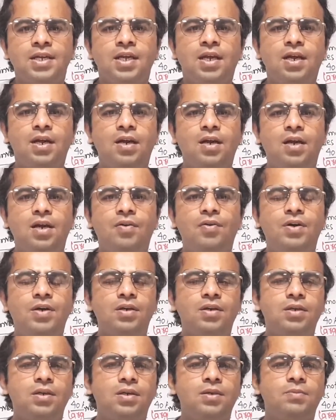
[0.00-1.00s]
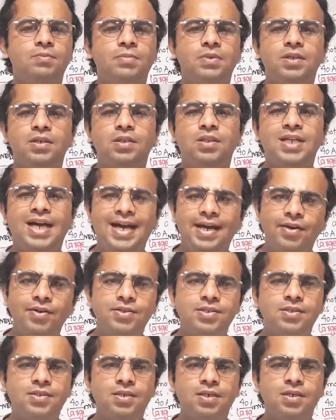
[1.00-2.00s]
our
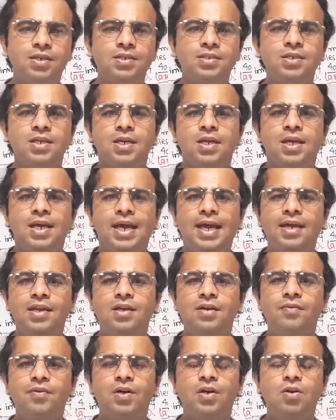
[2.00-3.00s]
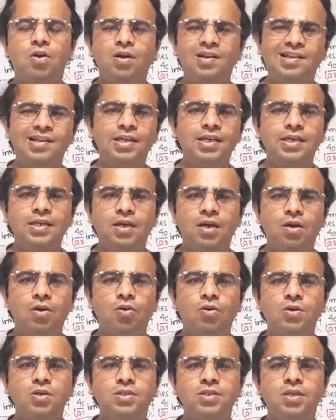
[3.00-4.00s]
thyristors and our non-linear
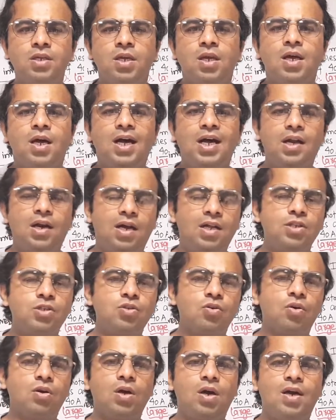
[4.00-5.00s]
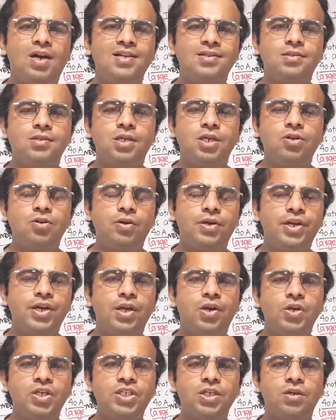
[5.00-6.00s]
loads are also cause
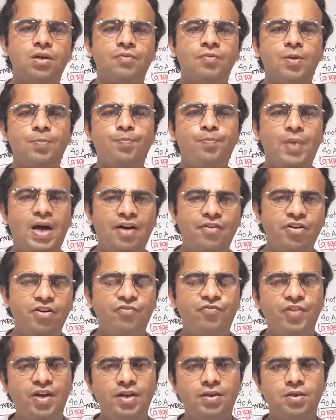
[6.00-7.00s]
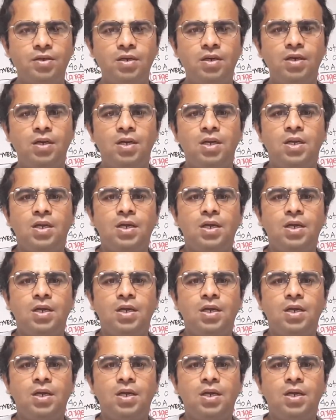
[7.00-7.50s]
deterioration of the power factor.